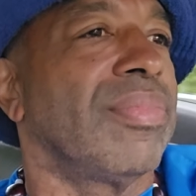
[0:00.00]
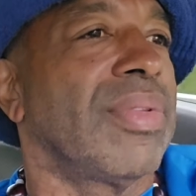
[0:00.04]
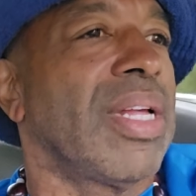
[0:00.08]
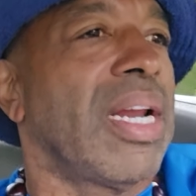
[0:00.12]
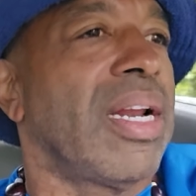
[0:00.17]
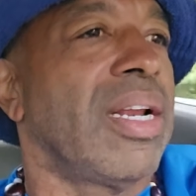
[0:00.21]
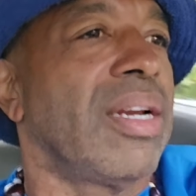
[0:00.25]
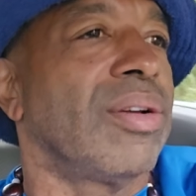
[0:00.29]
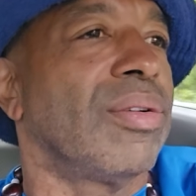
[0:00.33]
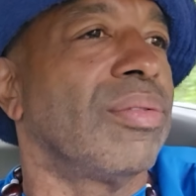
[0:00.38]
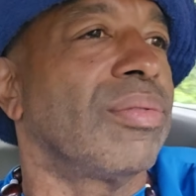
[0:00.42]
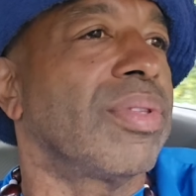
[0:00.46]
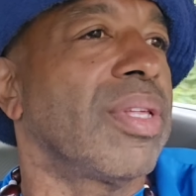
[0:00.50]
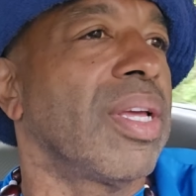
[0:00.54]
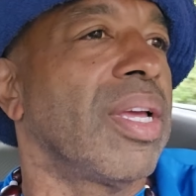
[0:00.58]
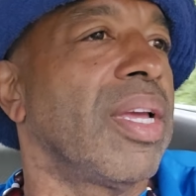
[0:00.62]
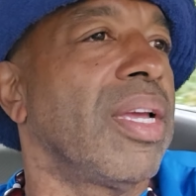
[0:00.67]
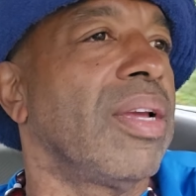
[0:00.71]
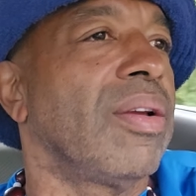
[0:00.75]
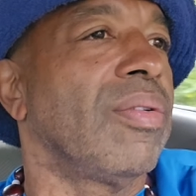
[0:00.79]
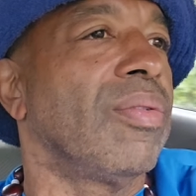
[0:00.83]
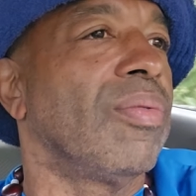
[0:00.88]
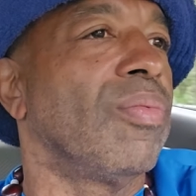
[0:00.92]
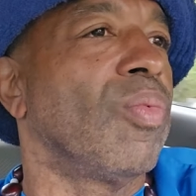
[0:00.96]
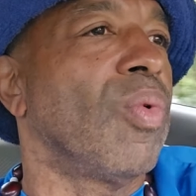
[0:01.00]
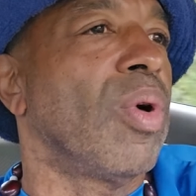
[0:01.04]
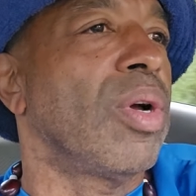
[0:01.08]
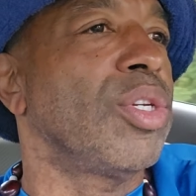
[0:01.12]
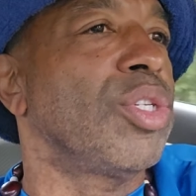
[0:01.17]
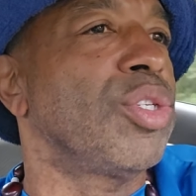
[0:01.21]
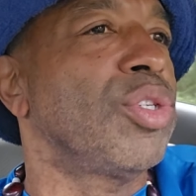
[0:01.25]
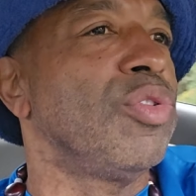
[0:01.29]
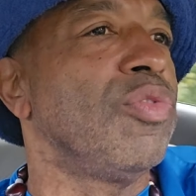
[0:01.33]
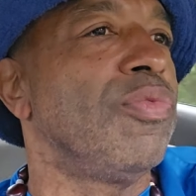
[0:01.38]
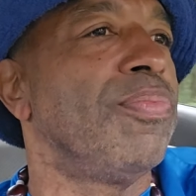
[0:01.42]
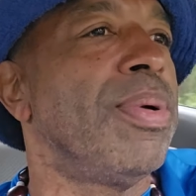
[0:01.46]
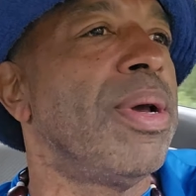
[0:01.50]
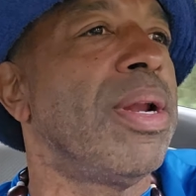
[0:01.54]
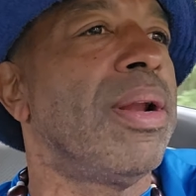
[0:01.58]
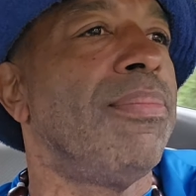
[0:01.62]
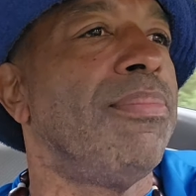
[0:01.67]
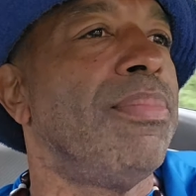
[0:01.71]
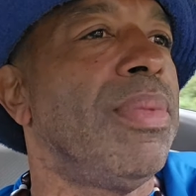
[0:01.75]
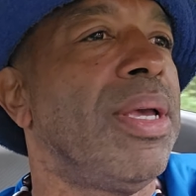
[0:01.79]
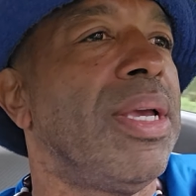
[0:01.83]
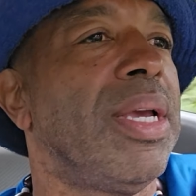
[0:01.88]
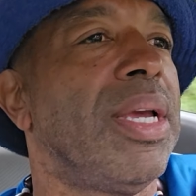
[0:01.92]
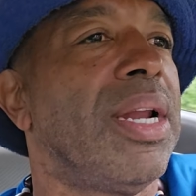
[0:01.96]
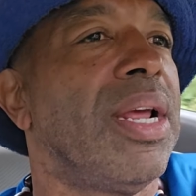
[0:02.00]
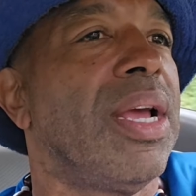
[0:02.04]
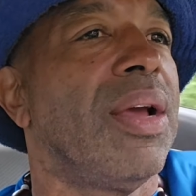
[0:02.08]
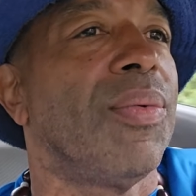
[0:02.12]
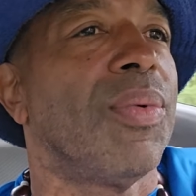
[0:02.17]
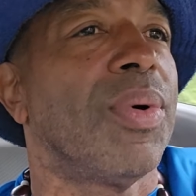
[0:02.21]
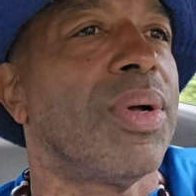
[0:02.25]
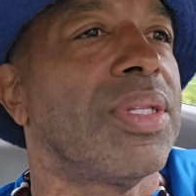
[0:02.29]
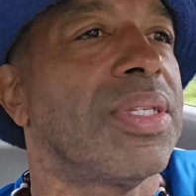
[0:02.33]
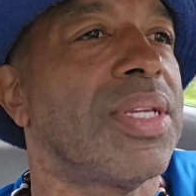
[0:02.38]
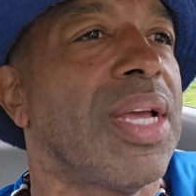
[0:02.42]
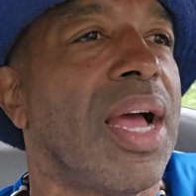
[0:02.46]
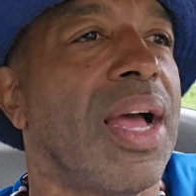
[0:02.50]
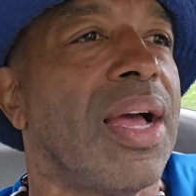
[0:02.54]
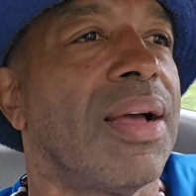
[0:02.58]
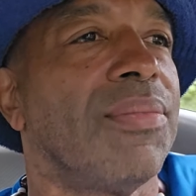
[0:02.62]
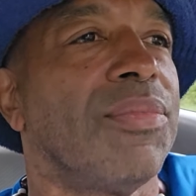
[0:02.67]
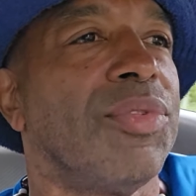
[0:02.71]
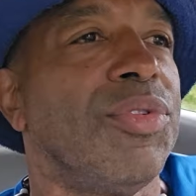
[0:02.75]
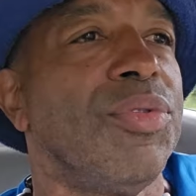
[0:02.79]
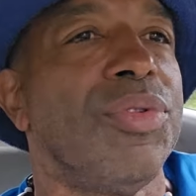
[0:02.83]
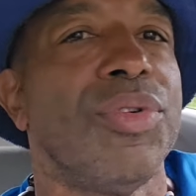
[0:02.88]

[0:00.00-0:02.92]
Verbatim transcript: That ain't no thing. Once you've been a millionaire one time,